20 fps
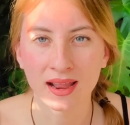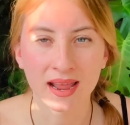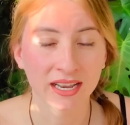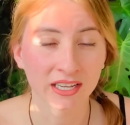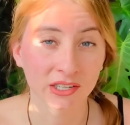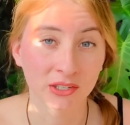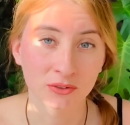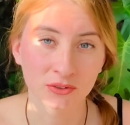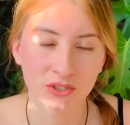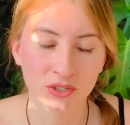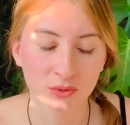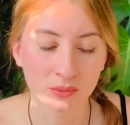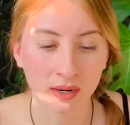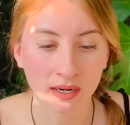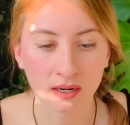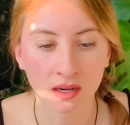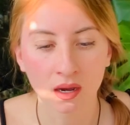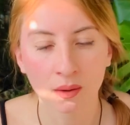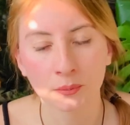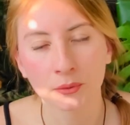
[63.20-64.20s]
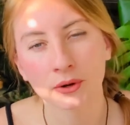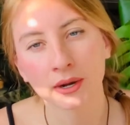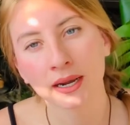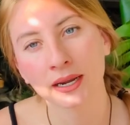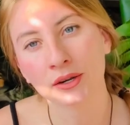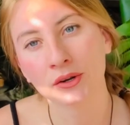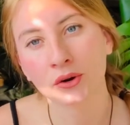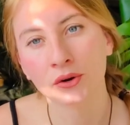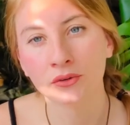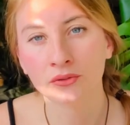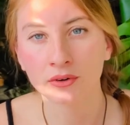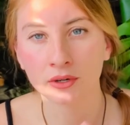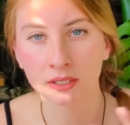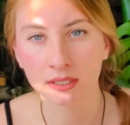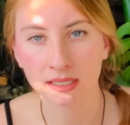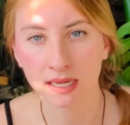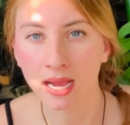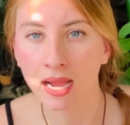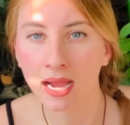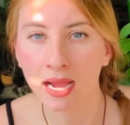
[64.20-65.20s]
and you do want to upgrade over
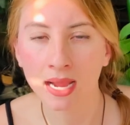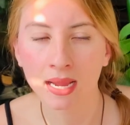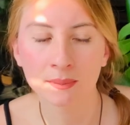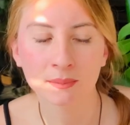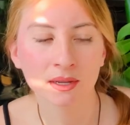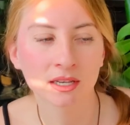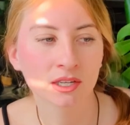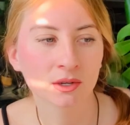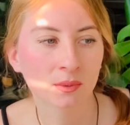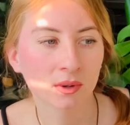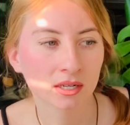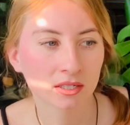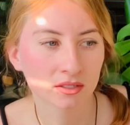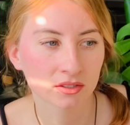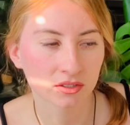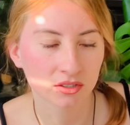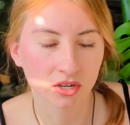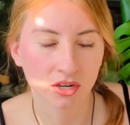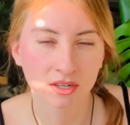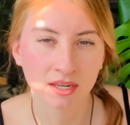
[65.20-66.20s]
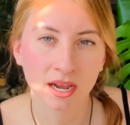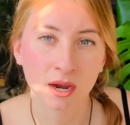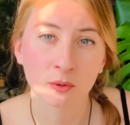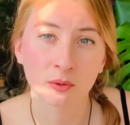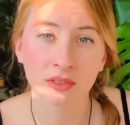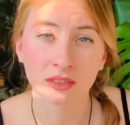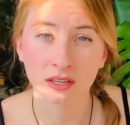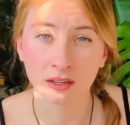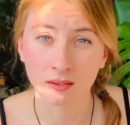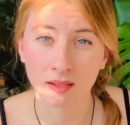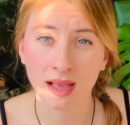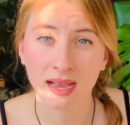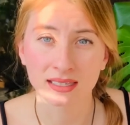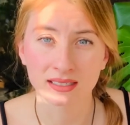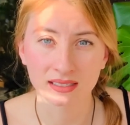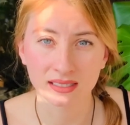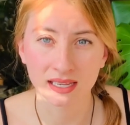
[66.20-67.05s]
time and you want to start out with a glass